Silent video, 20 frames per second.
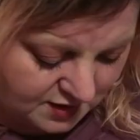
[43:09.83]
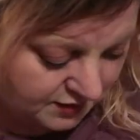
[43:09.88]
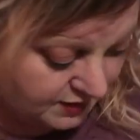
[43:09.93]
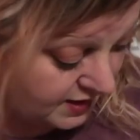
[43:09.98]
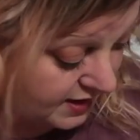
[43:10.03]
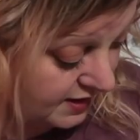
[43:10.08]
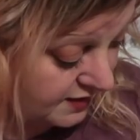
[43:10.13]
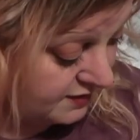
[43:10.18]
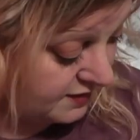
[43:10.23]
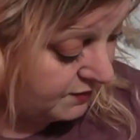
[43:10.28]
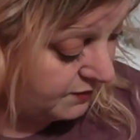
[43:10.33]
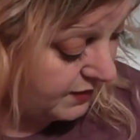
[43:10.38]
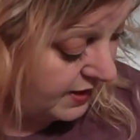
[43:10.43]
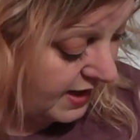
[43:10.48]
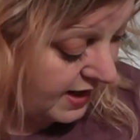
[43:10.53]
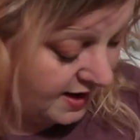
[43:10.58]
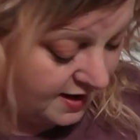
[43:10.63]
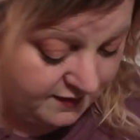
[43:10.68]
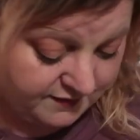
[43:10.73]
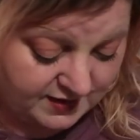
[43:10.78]
Okay, then we
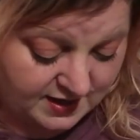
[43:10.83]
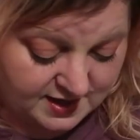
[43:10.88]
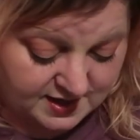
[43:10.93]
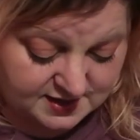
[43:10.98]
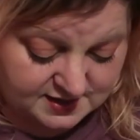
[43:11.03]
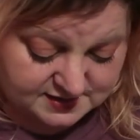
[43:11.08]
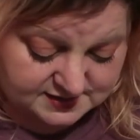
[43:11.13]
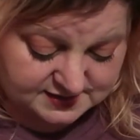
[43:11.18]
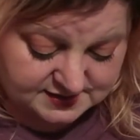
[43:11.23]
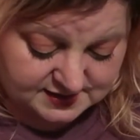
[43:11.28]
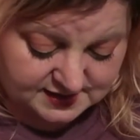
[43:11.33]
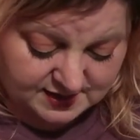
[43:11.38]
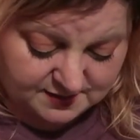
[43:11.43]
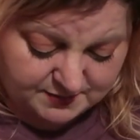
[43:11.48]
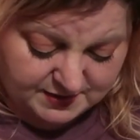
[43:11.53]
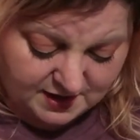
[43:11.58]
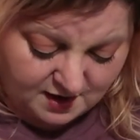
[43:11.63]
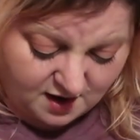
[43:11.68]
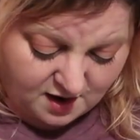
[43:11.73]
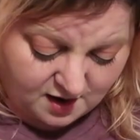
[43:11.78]
have a
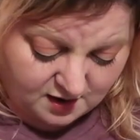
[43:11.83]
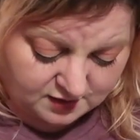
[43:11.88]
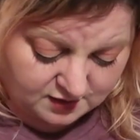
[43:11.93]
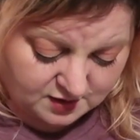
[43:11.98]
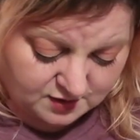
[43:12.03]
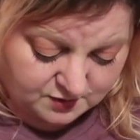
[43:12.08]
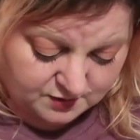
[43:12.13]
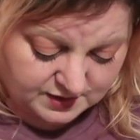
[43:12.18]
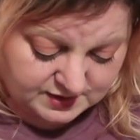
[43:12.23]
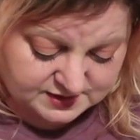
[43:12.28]
Sleepy Hollow